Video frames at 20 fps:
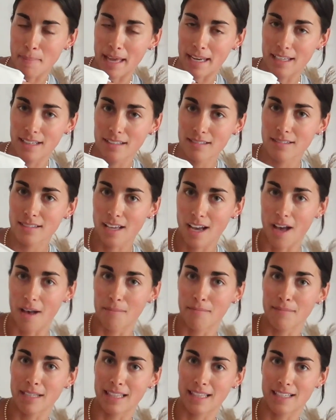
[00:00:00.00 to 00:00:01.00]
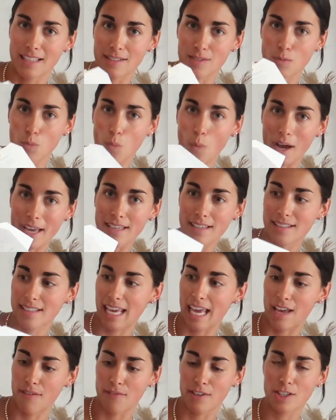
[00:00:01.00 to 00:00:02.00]
bedding come in these white
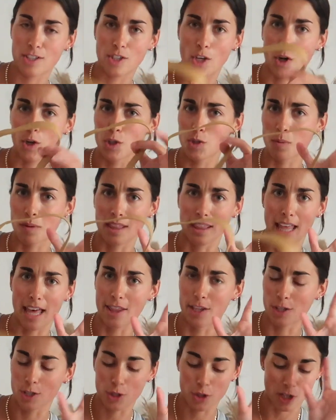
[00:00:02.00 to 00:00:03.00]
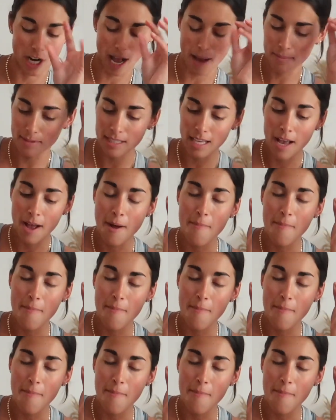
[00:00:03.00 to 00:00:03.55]
canvas totes with leather straps.